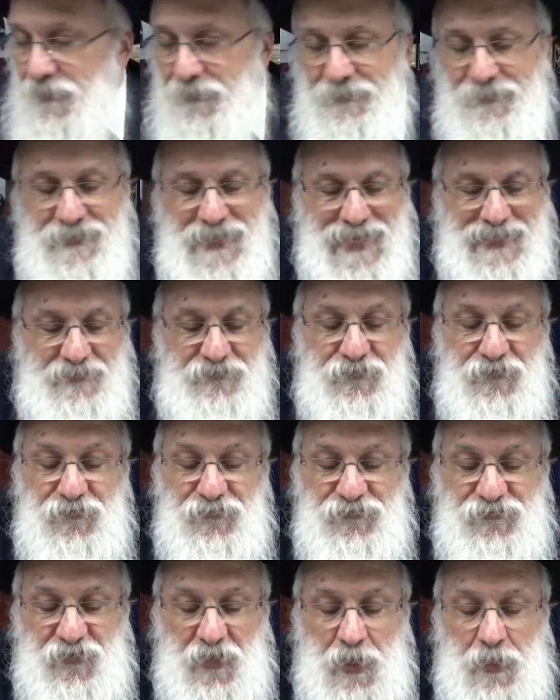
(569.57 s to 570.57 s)
Not the
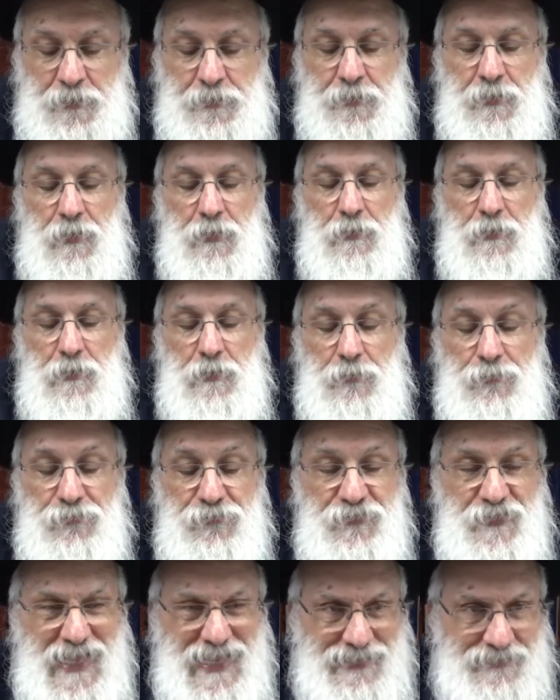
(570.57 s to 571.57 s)
sun,
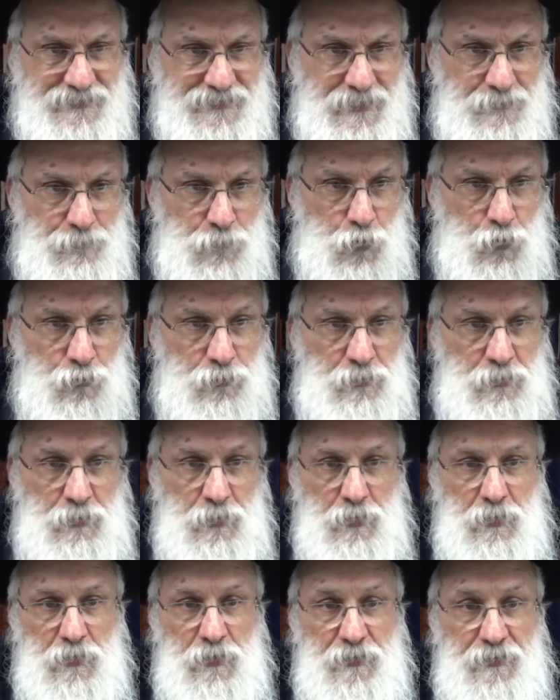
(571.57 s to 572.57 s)
not the moon,
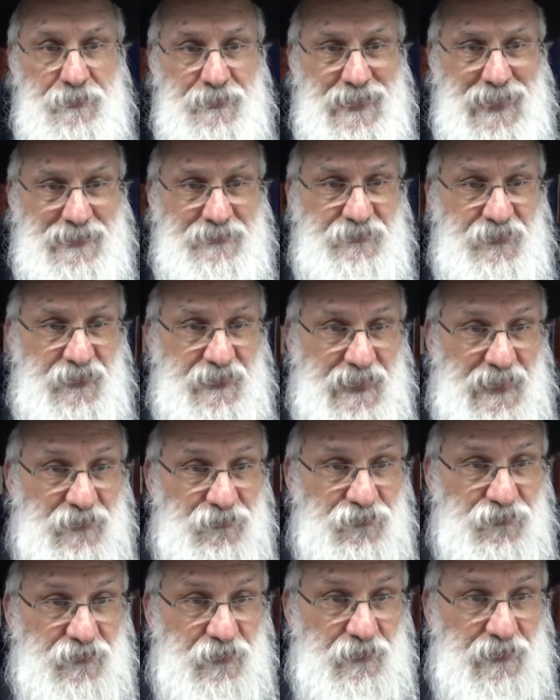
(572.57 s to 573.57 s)
not the
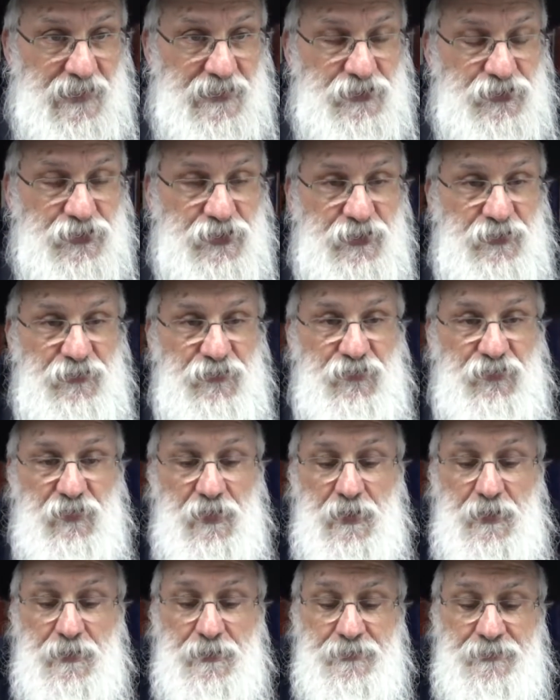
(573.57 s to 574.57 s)
constellations,
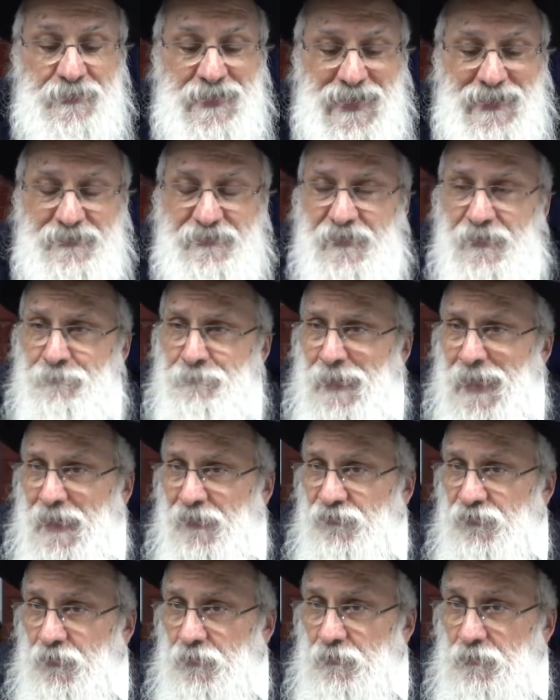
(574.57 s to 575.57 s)
not the
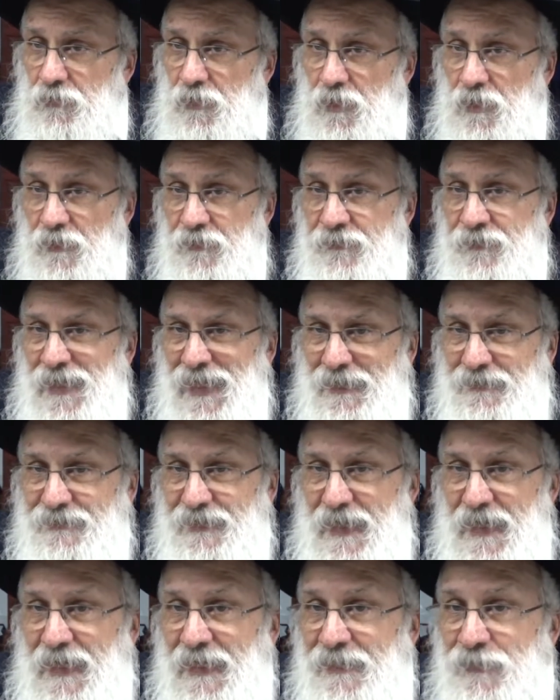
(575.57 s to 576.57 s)
Mazal, not
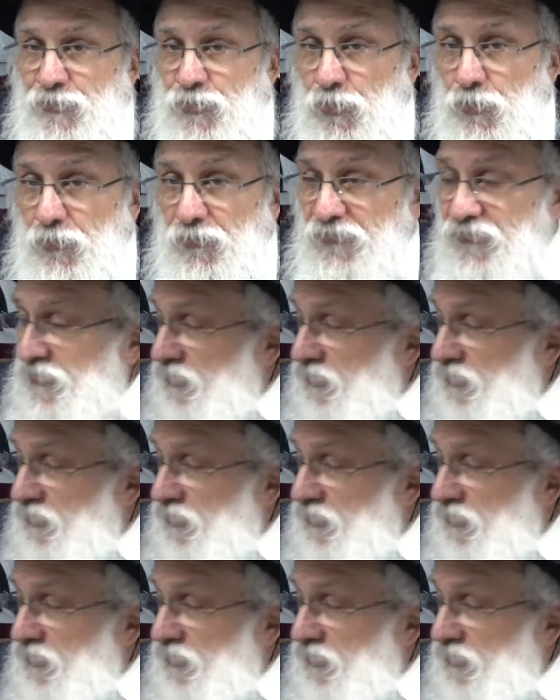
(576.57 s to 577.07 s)
the angels